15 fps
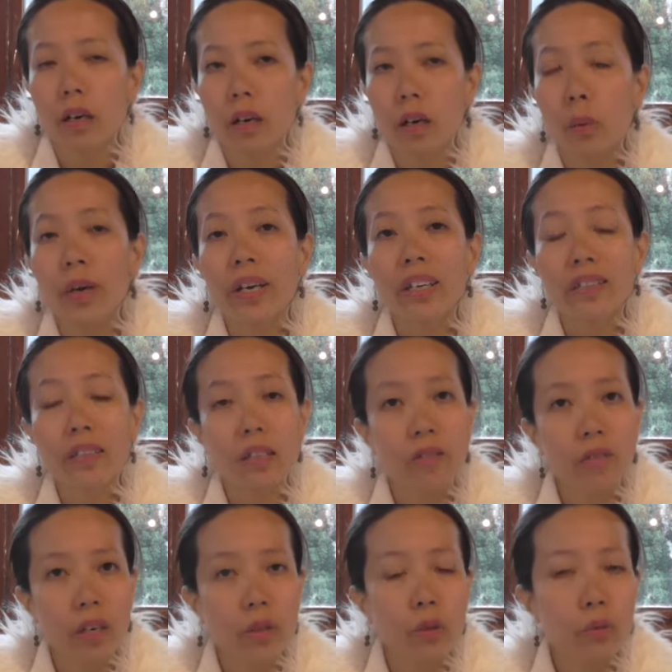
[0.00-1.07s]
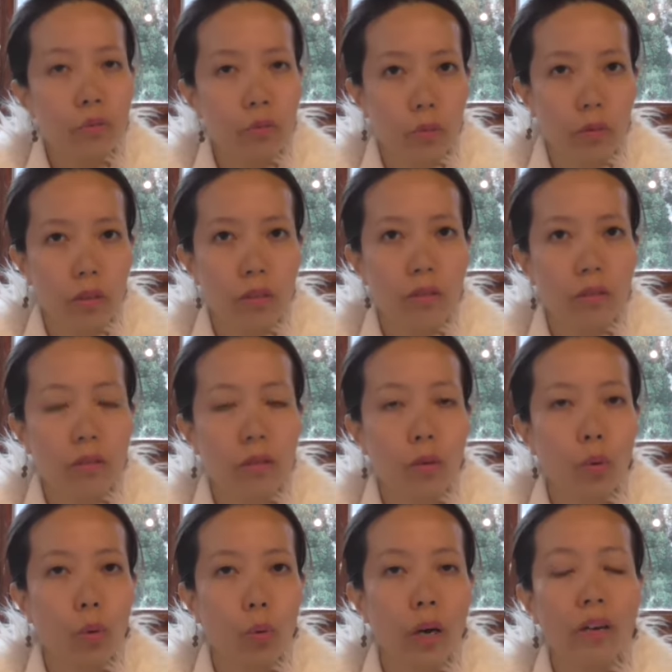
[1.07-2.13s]
Awaken the Divine You students
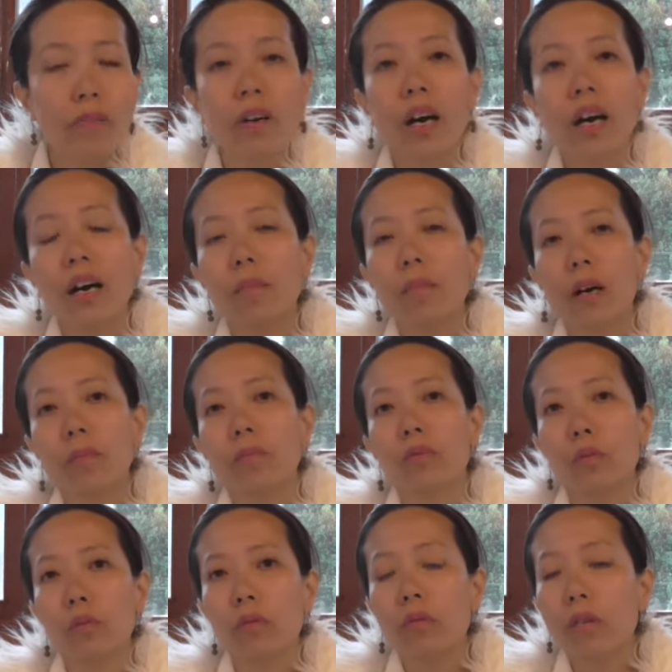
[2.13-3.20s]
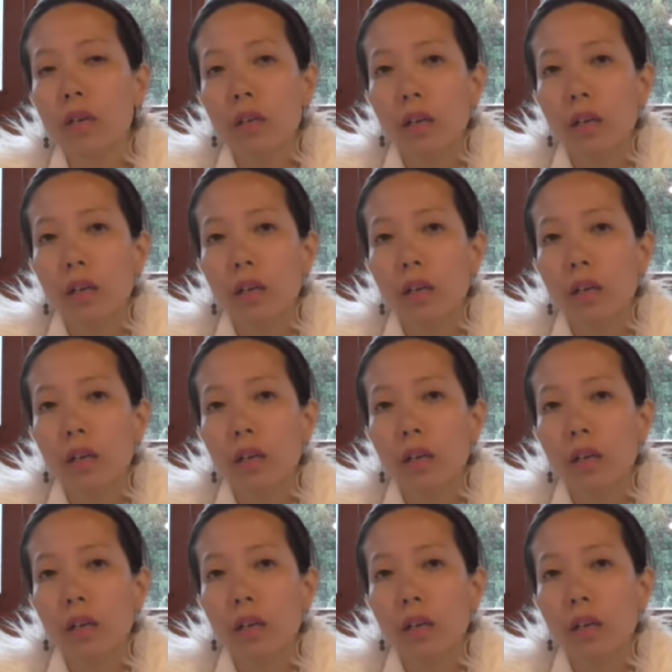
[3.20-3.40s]
who have come up to